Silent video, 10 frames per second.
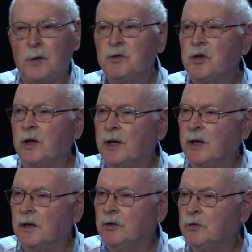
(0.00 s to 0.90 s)
him sitting
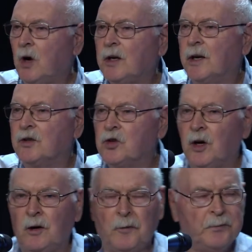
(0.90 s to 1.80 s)
in his rocking
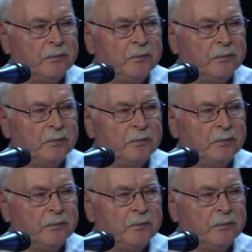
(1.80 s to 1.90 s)
chair.